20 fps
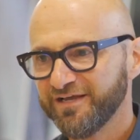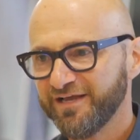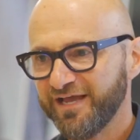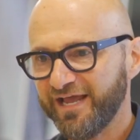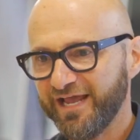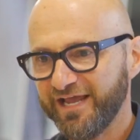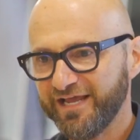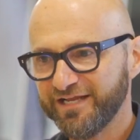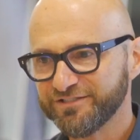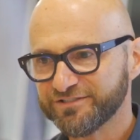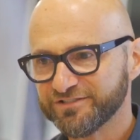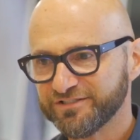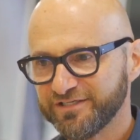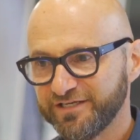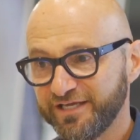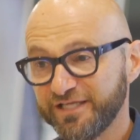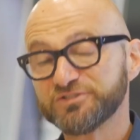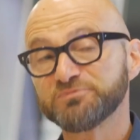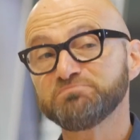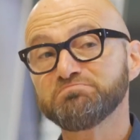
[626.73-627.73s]
And
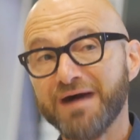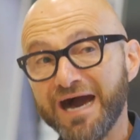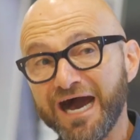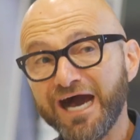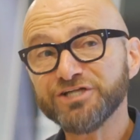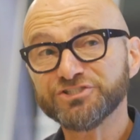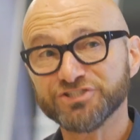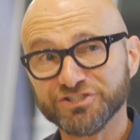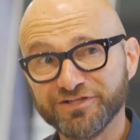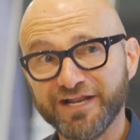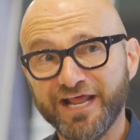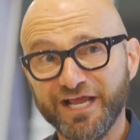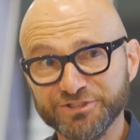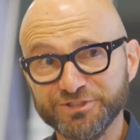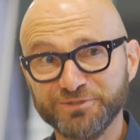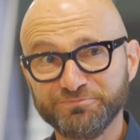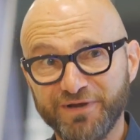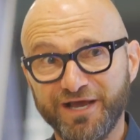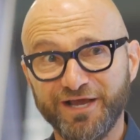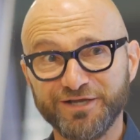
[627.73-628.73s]
it's margin that
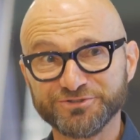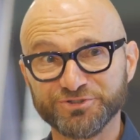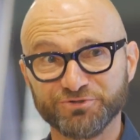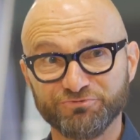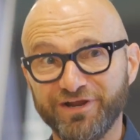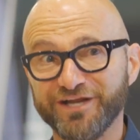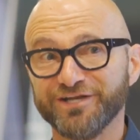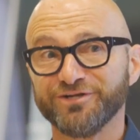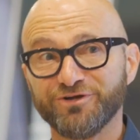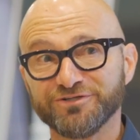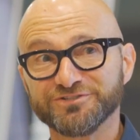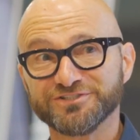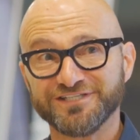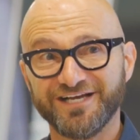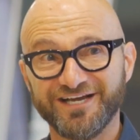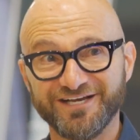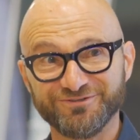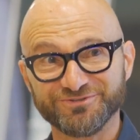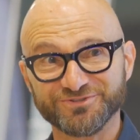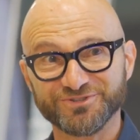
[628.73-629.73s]
actually pays the rent, not
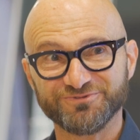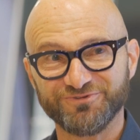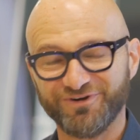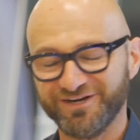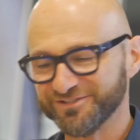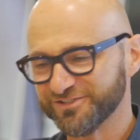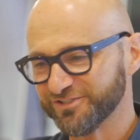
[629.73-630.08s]
sales, right?